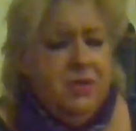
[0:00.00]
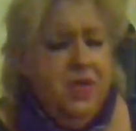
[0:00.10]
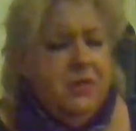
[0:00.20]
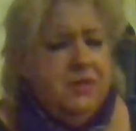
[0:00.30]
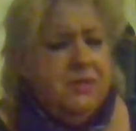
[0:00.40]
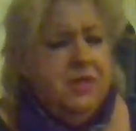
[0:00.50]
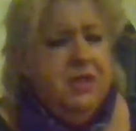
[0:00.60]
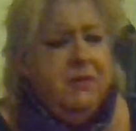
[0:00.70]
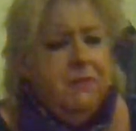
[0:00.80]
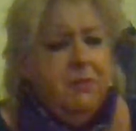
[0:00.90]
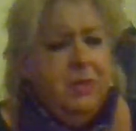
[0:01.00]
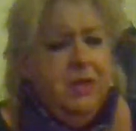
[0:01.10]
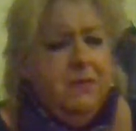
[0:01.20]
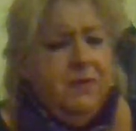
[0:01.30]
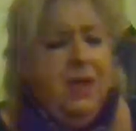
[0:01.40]
I just needed it for
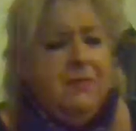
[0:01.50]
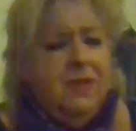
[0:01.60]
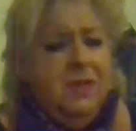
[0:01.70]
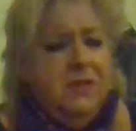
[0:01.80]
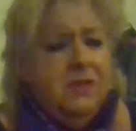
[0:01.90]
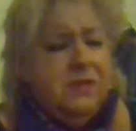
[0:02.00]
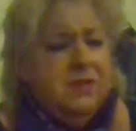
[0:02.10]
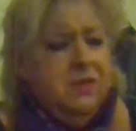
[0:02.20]
about 5 days.